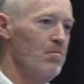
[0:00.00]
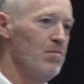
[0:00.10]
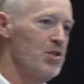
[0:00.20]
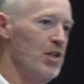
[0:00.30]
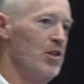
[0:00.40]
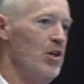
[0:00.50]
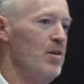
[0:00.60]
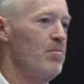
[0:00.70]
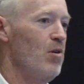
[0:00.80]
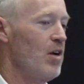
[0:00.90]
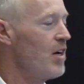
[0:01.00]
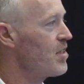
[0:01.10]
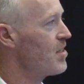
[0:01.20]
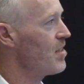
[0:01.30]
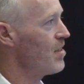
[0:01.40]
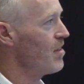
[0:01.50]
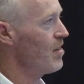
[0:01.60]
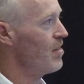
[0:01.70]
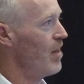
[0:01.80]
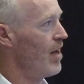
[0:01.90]
machine learning products
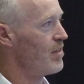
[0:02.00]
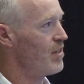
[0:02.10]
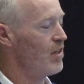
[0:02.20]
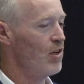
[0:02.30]
that